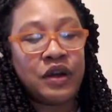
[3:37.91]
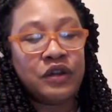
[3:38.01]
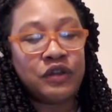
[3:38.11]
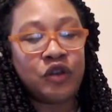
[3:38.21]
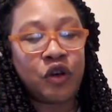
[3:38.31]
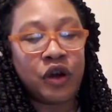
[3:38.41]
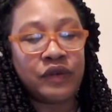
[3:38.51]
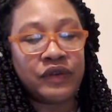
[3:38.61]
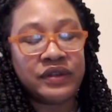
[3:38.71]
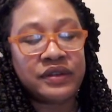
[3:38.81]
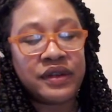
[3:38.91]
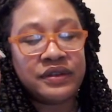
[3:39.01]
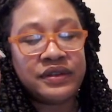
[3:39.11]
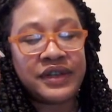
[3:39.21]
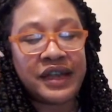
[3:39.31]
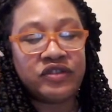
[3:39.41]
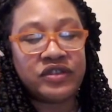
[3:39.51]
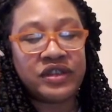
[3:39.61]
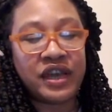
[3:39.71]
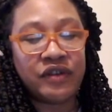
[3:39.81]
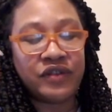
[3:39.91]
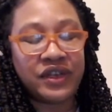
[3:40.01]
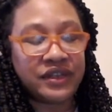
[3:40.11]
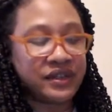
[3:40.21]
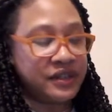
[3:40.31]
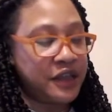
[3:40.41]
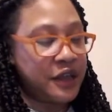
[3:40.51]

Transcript: Taurus, Sagittarius,